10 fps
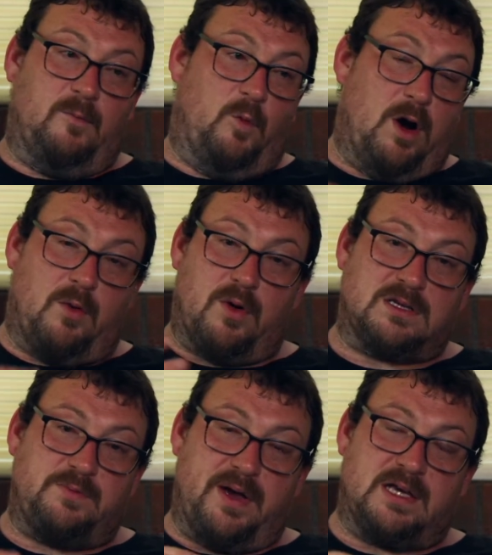what
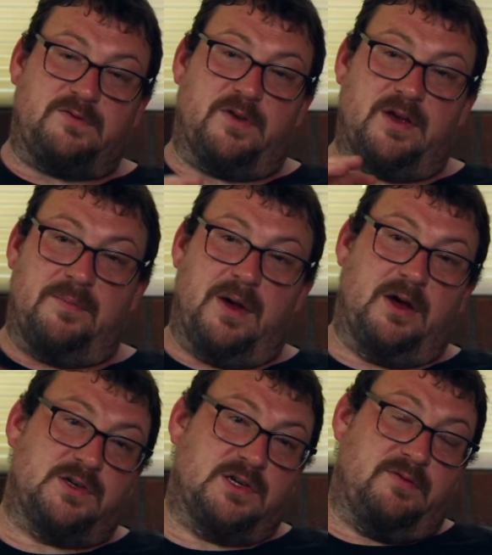works best for the
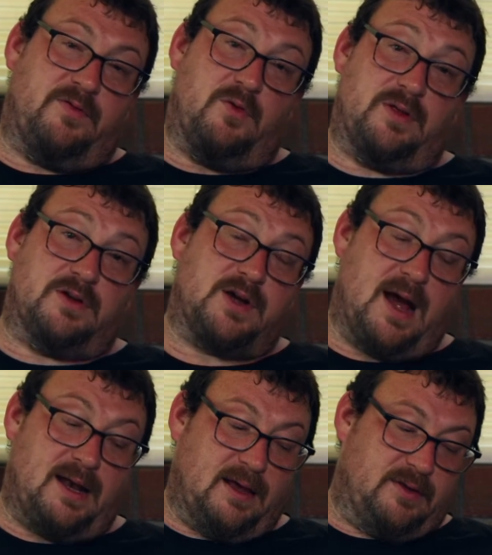emotion, for what they're
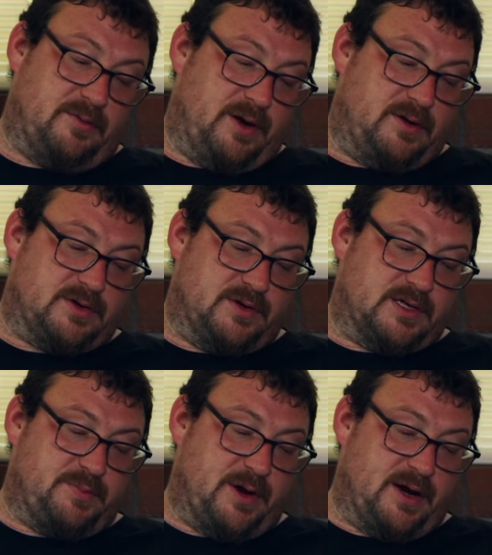trying to get the reader to
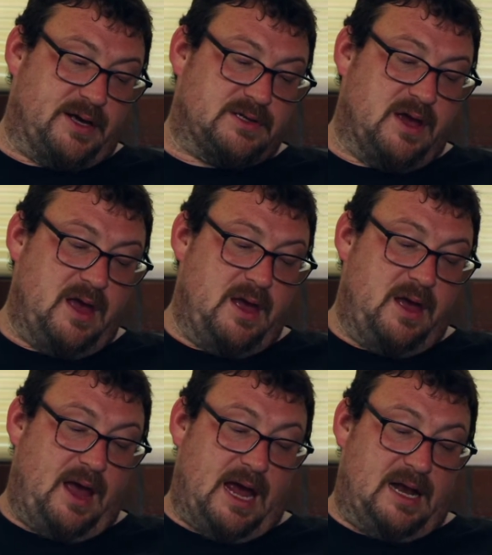experience.
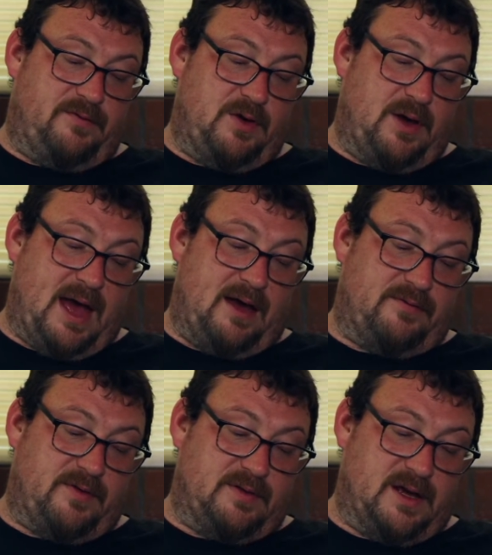And if you
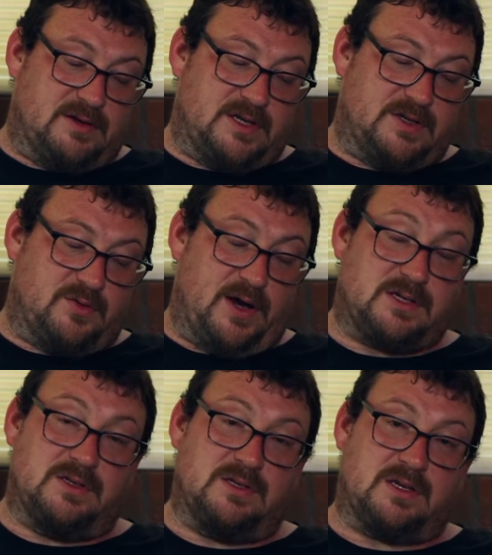have,
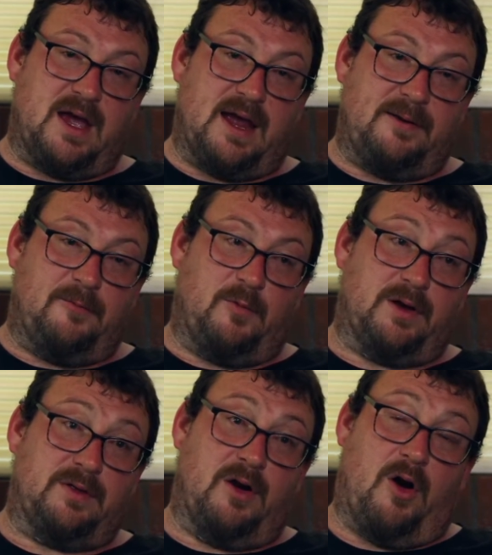situations like
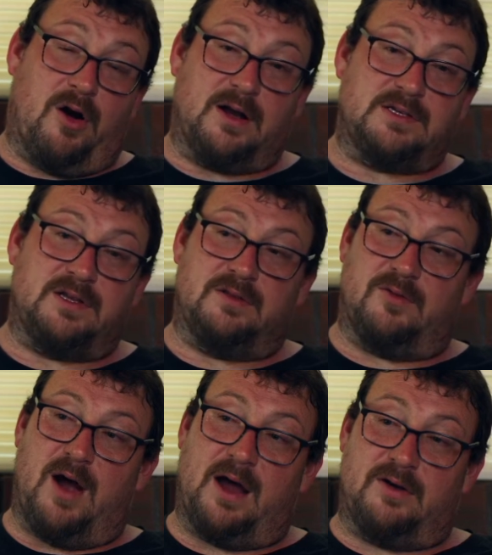where the artist and the
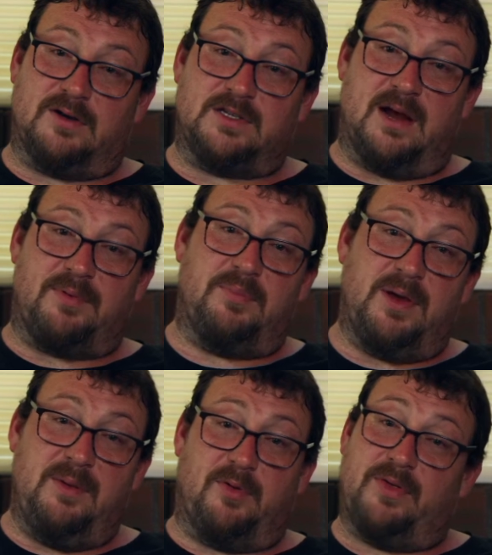writer are separate
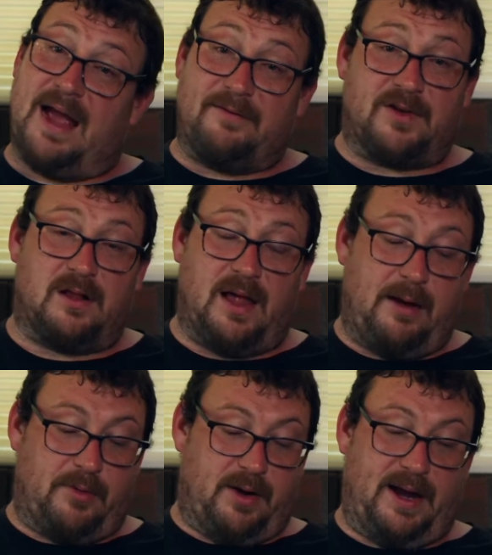people, they have to
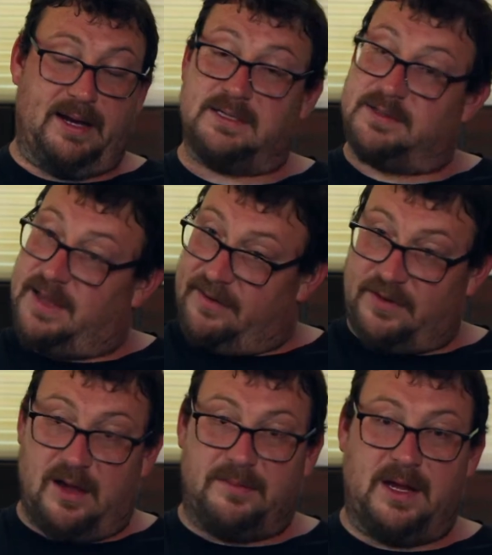collaborate. They have
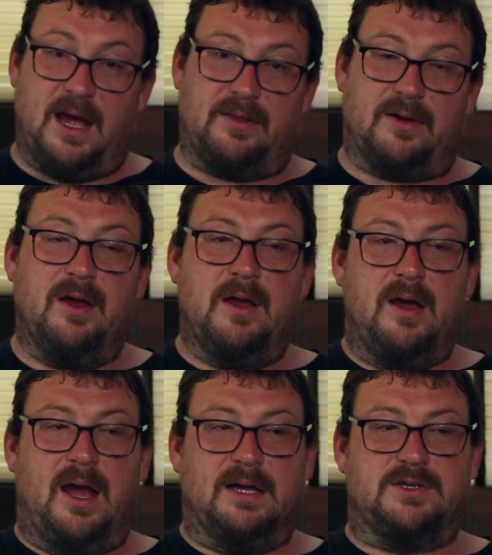to come together.
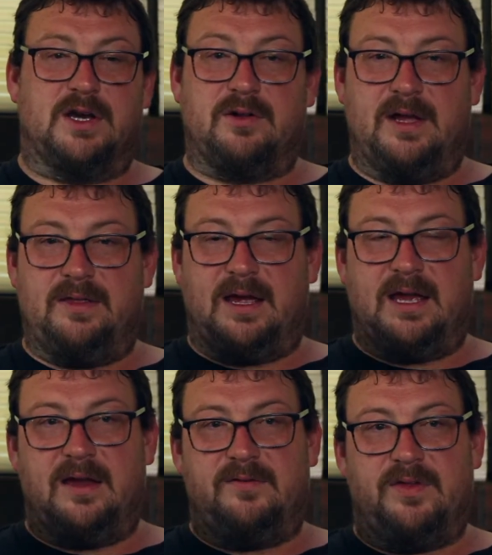And generally, they
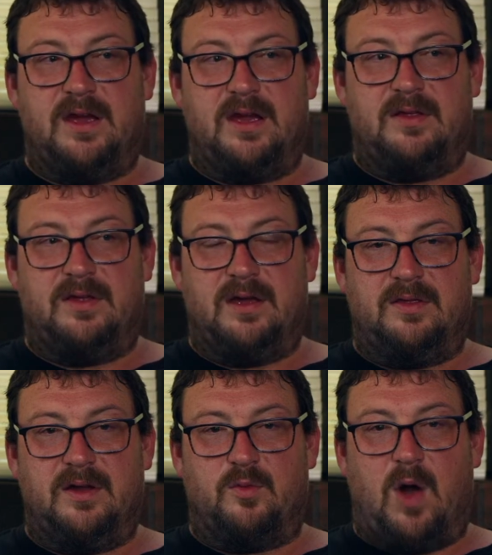give
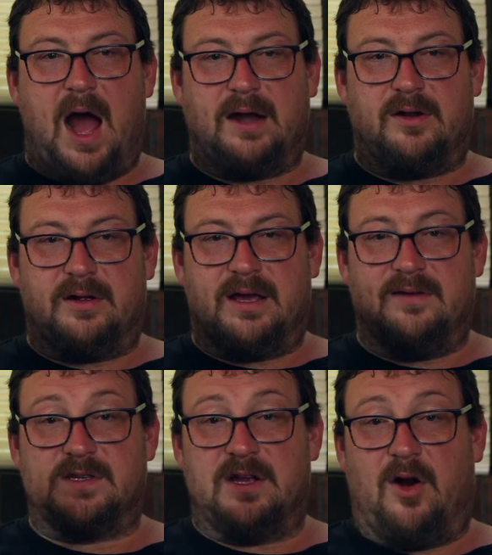the writer
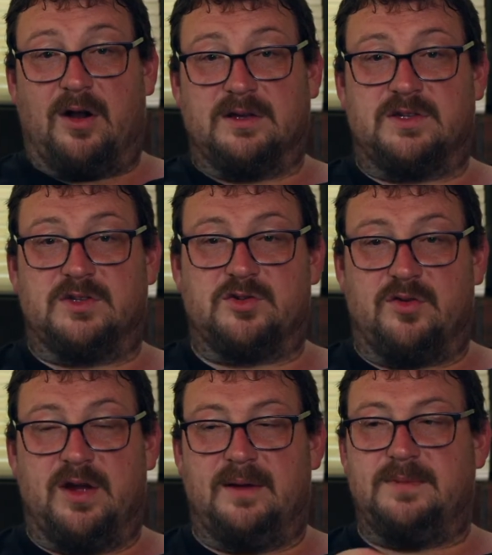gives the artist a
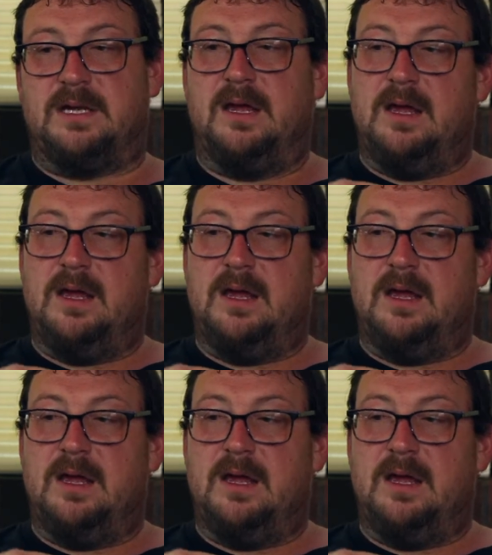script